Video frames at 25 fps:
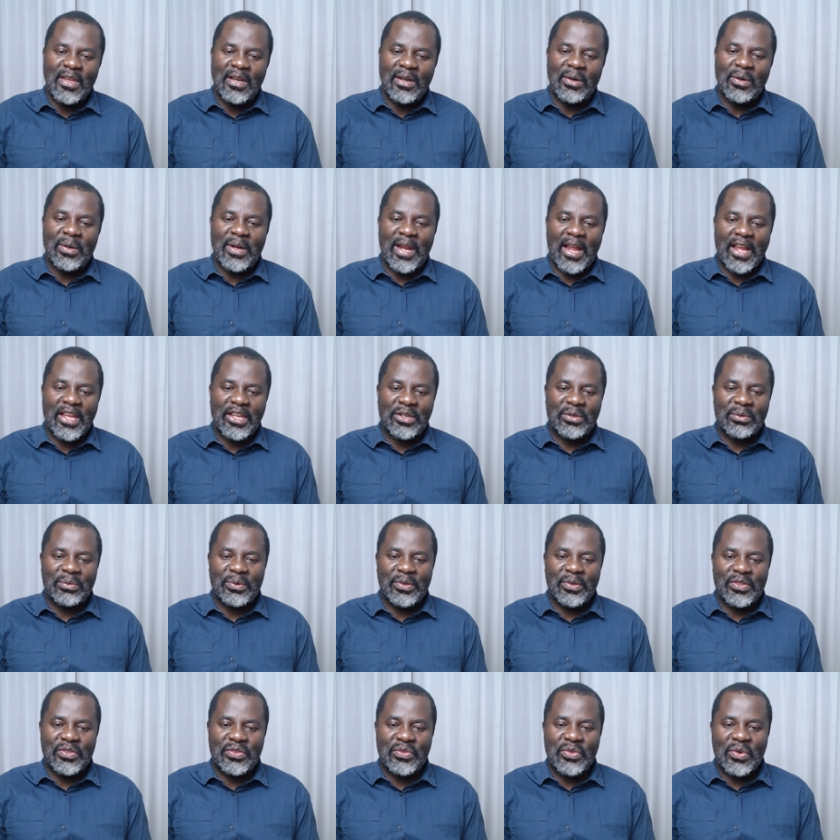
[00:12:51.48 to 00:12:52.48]
like
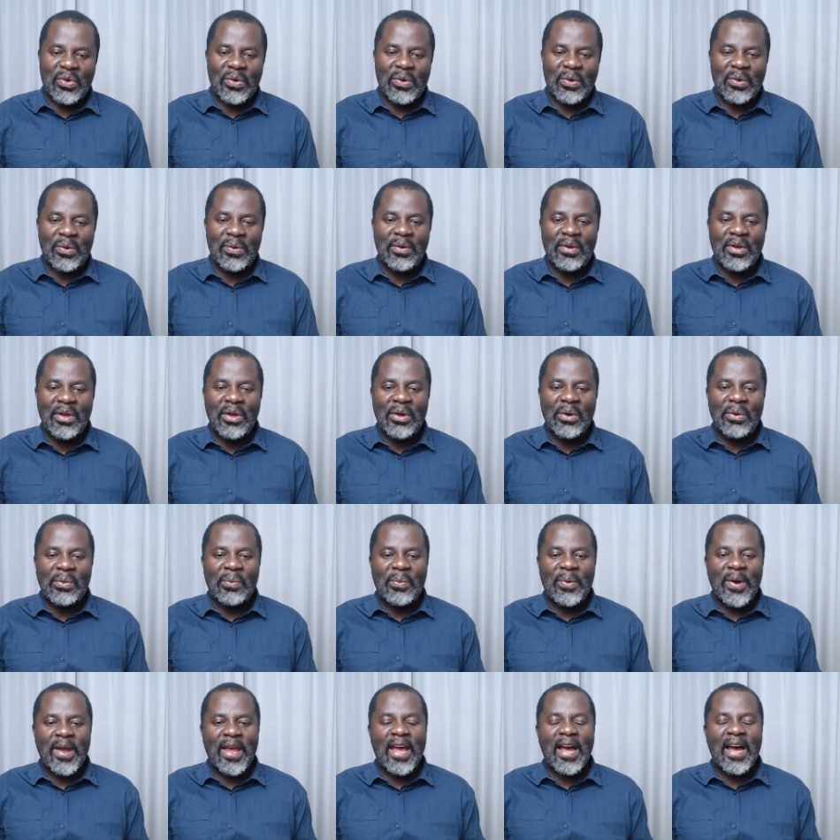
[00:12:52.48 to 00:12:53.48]
we saw,
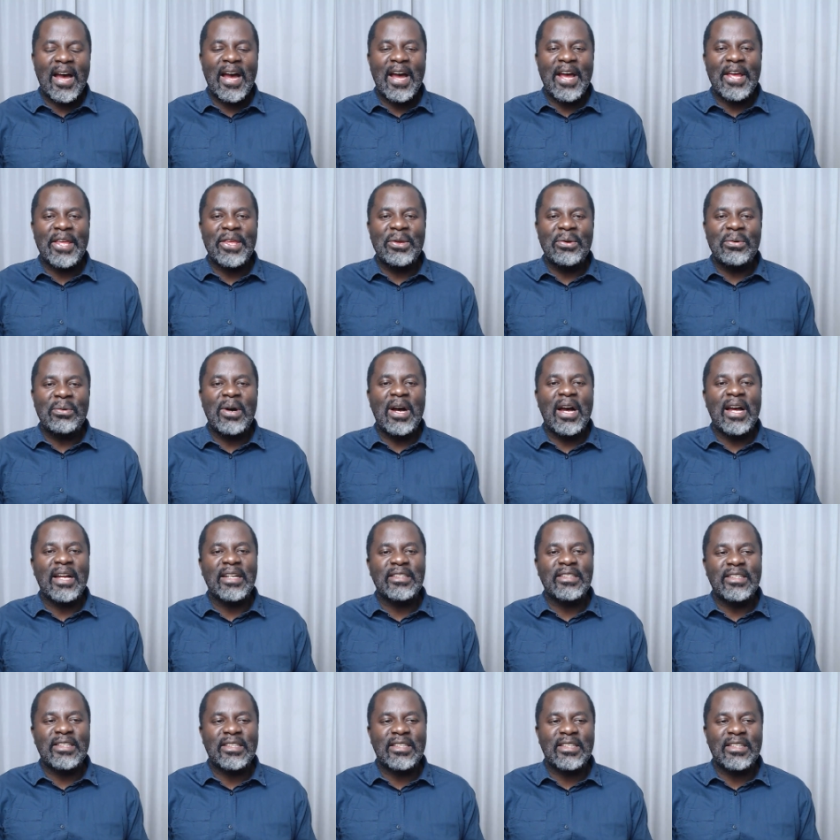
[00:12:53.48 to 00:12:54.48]
where are you
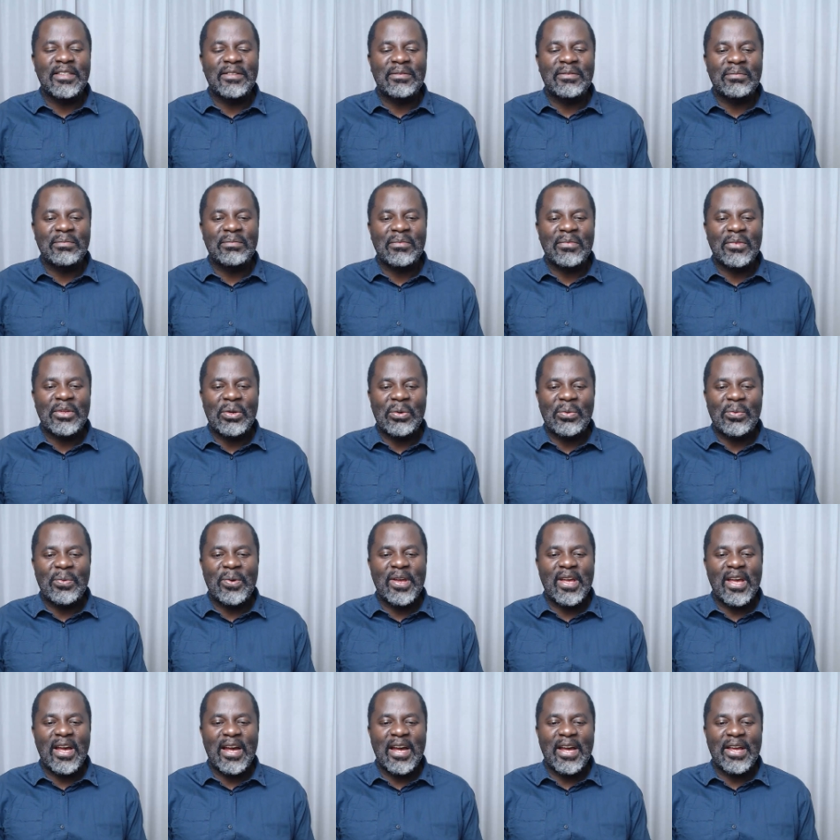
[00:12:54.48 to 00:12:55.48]
at?
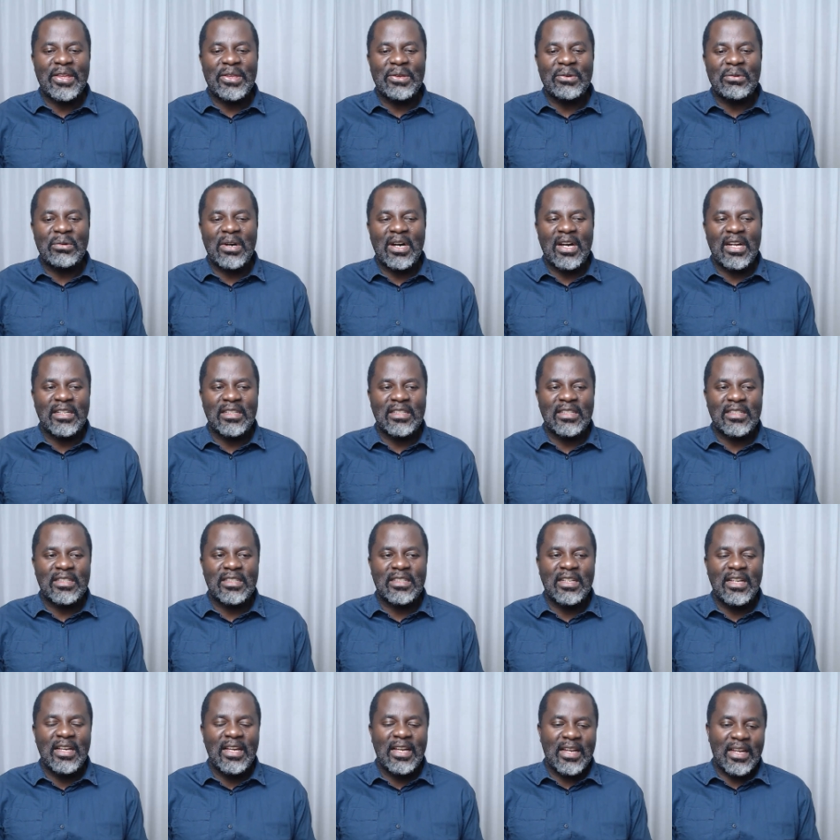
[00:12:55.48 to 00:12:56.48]
Where are you at?
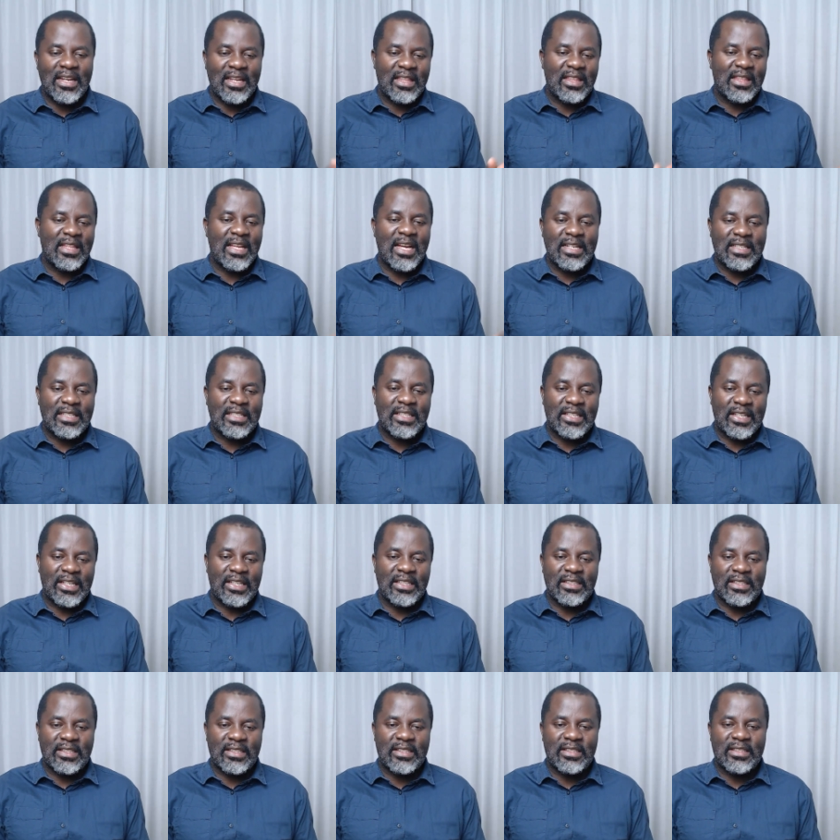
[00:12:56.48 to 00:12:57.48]
In that
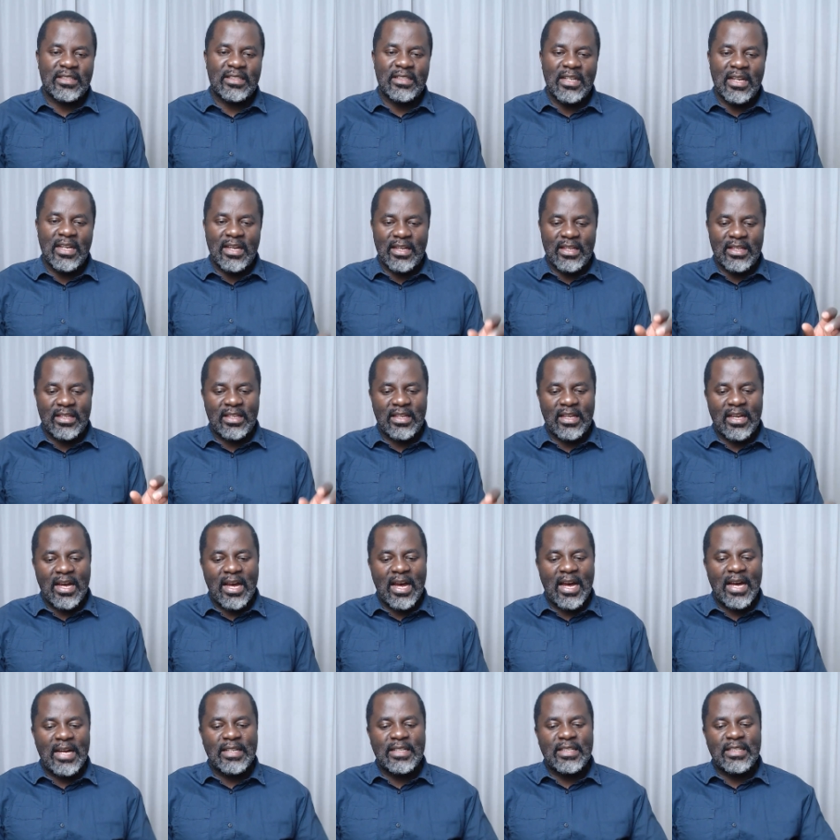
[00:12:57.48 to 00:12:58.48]
case, the
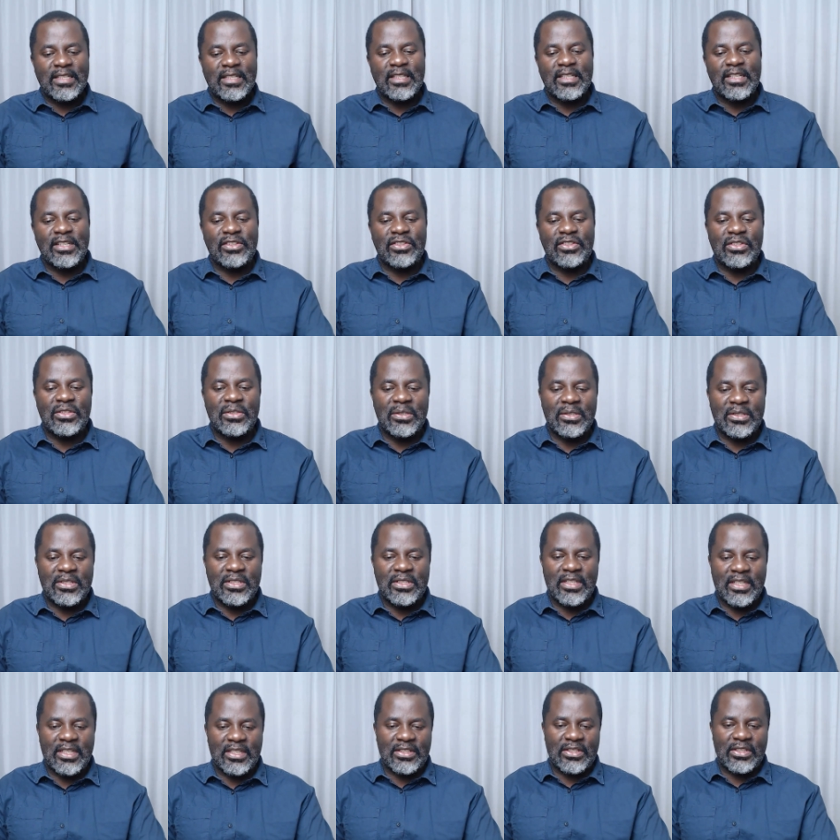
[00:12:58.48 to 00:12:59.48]
at is not
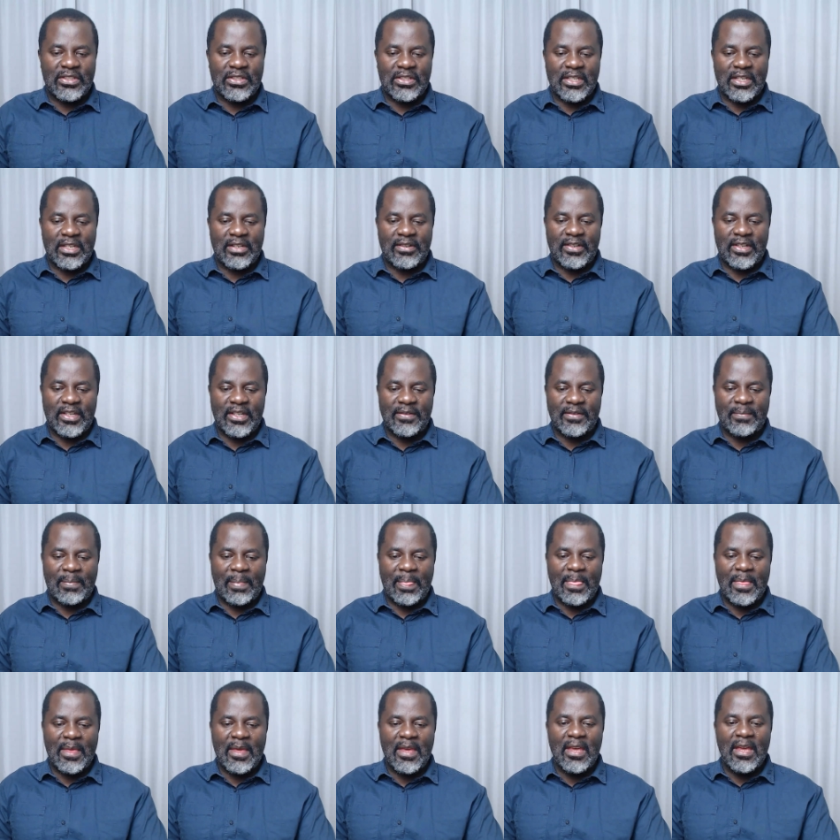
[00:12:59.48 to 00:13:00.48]
necessary.
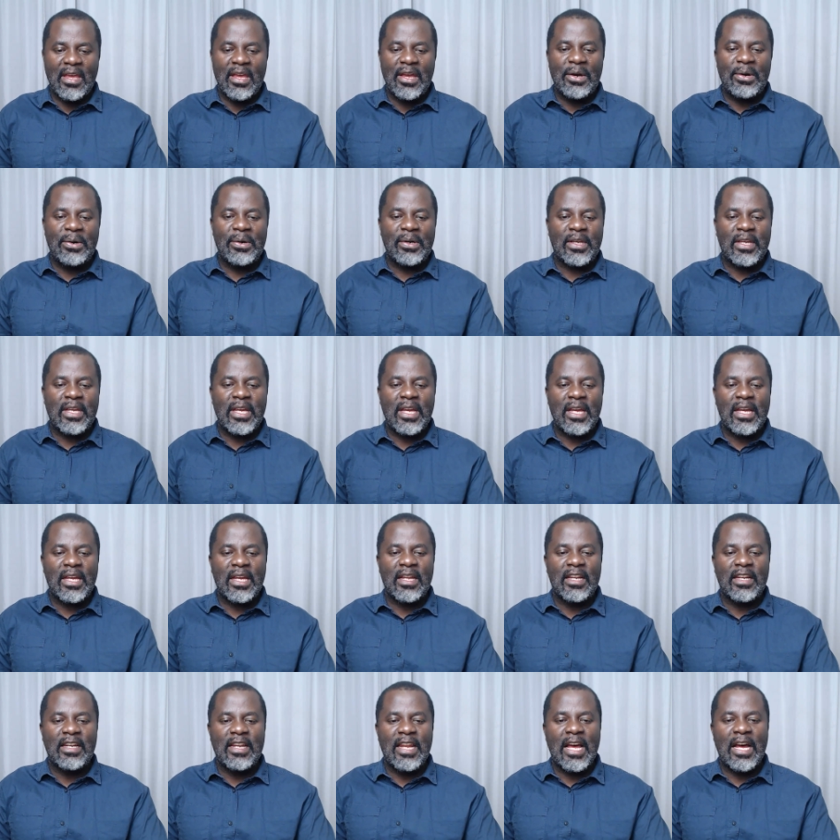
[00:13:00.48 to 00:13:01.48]

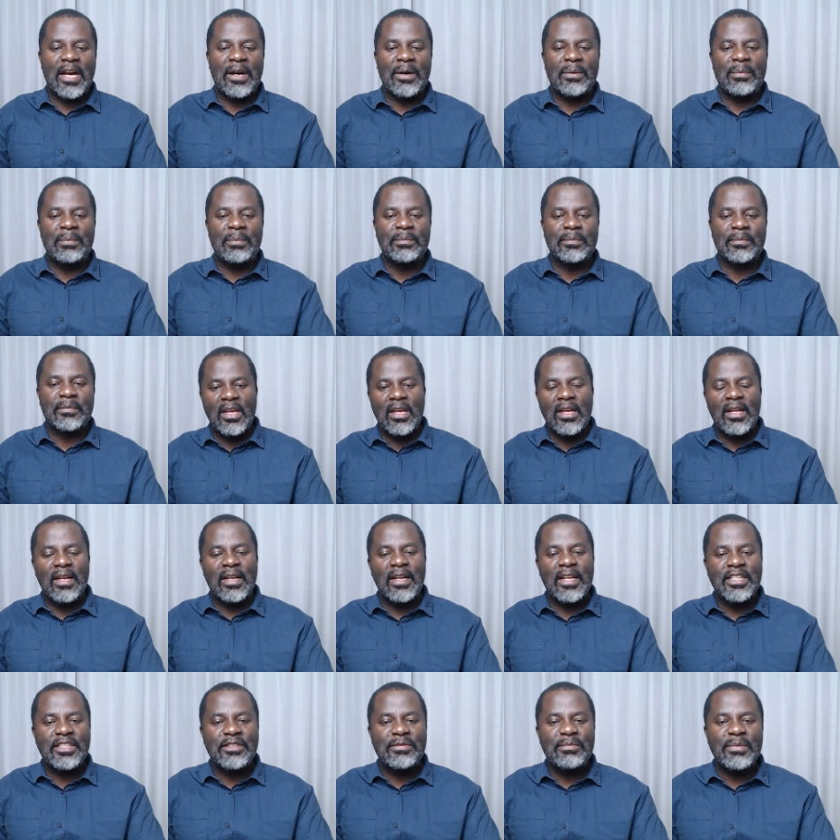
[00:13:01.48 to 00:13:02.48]
Okay, now
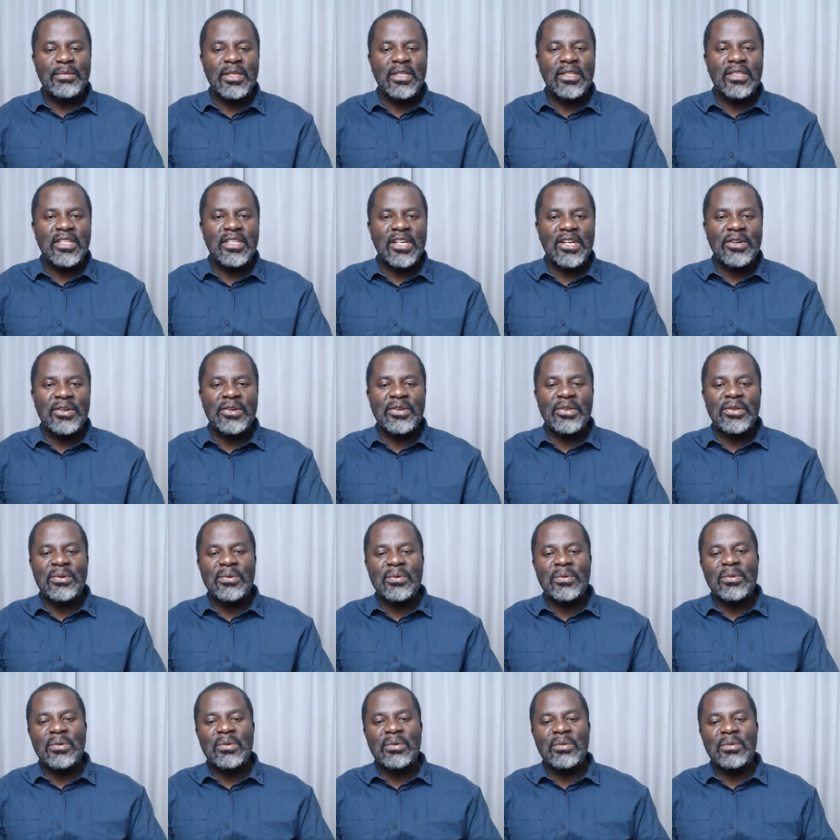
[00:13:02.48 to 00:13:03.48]
let me tell
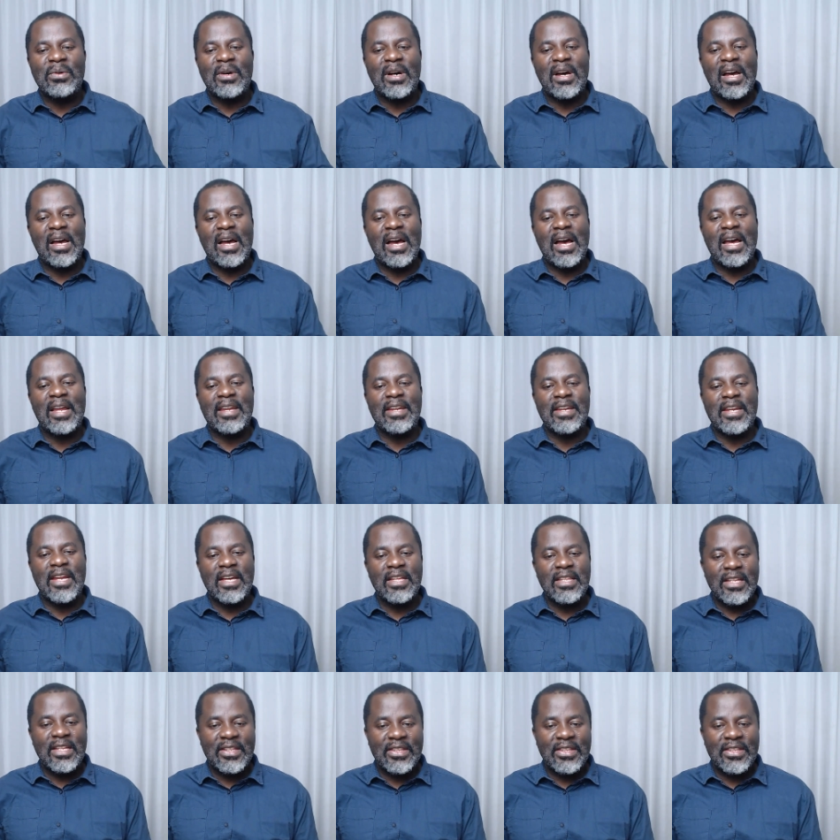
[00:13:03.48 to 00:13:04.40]
you another